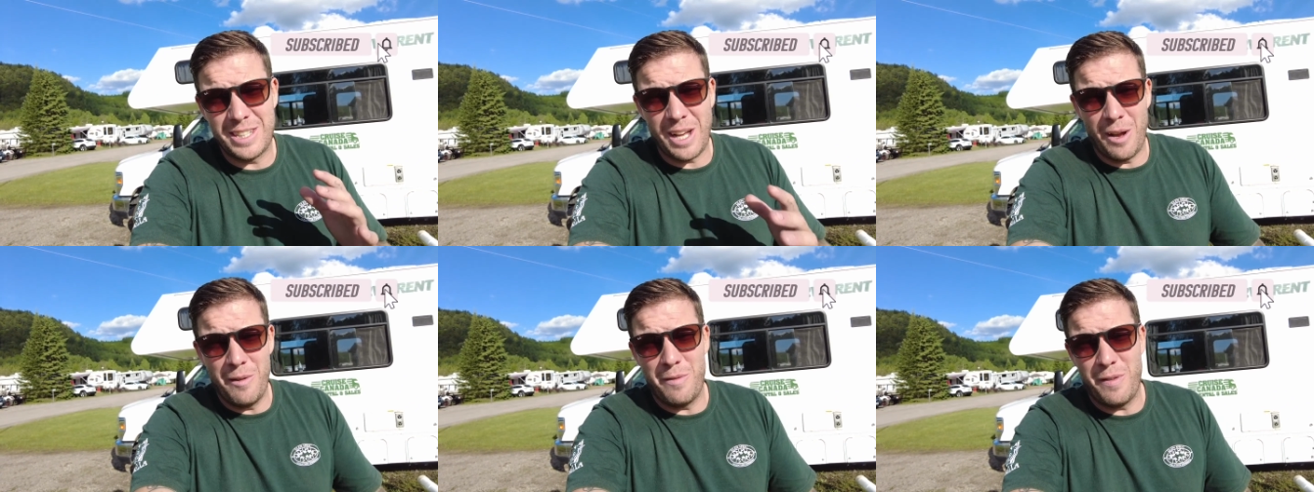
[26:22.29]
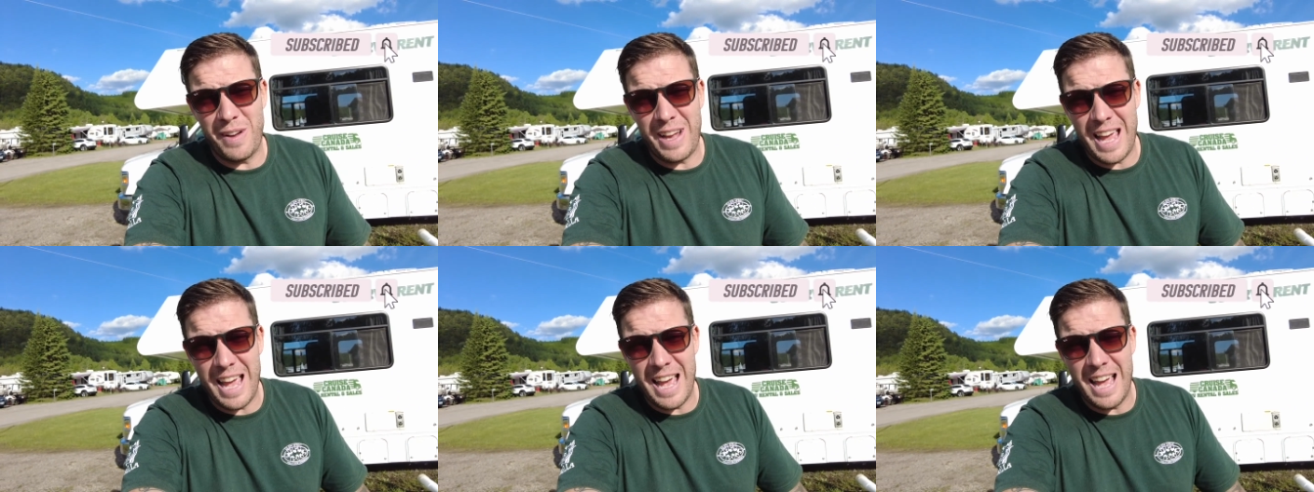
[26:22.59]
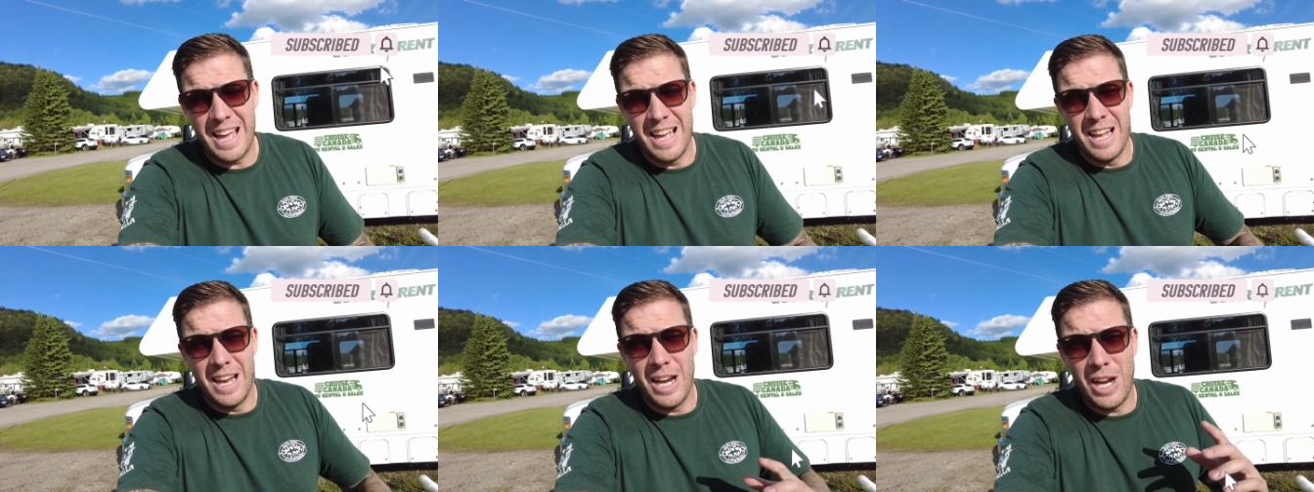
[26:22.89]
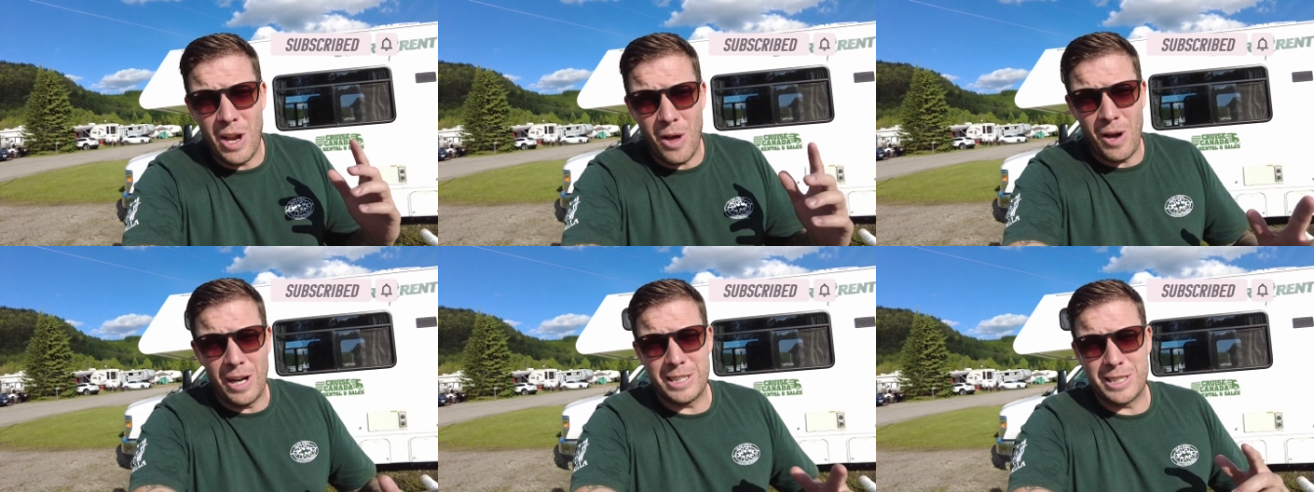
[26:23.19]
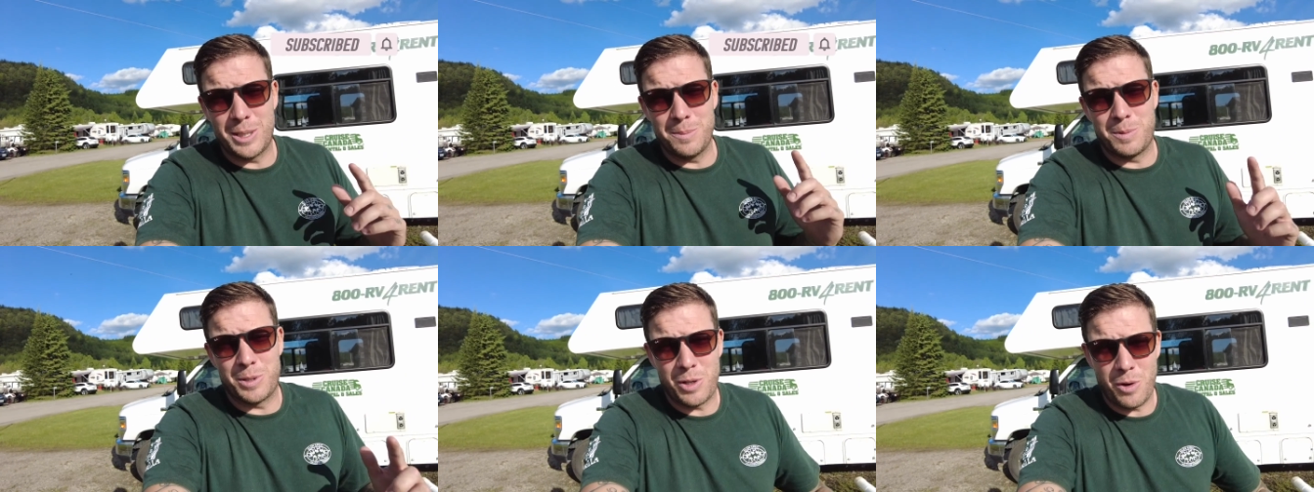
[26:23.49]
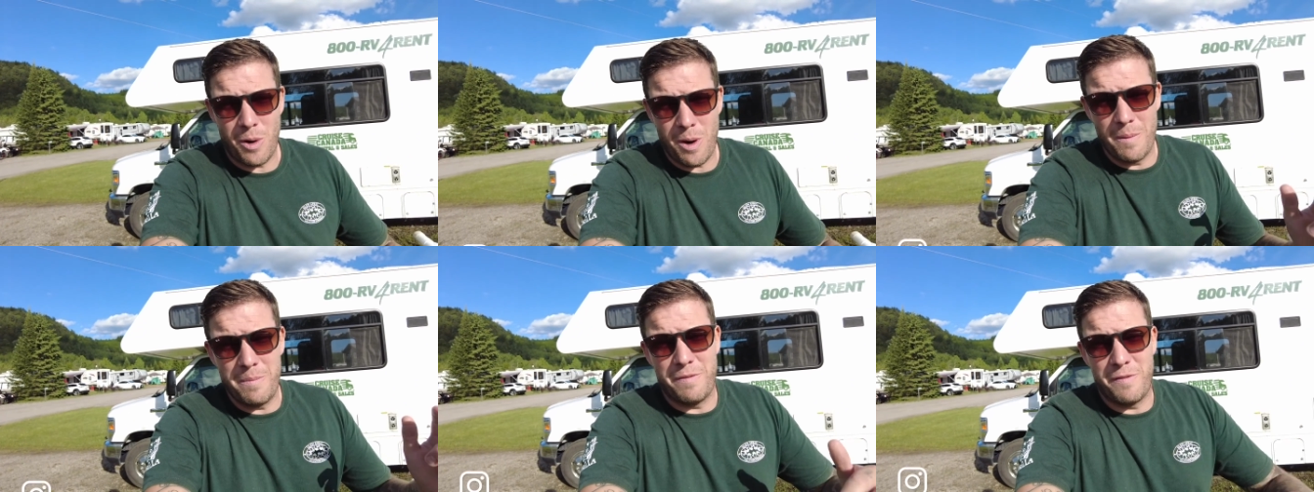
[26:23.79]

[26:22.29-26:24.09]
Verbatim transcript: Don't forget, like, subscribe,